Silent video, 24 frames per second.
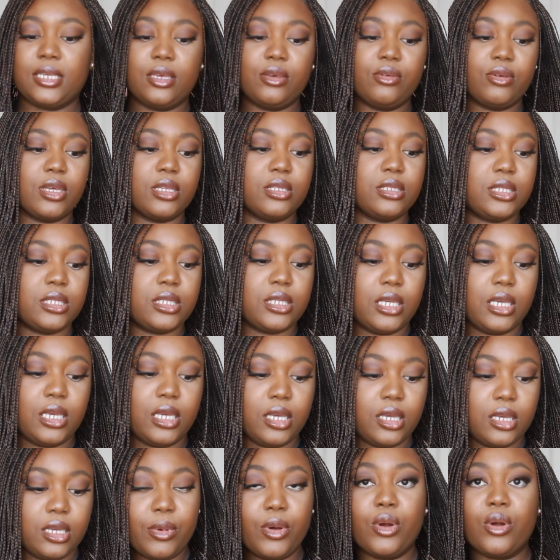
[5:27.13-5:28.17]
you can
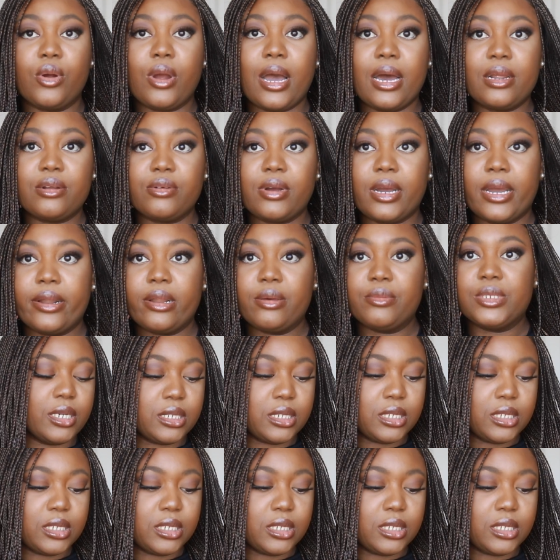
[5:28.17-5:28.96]
see her other items.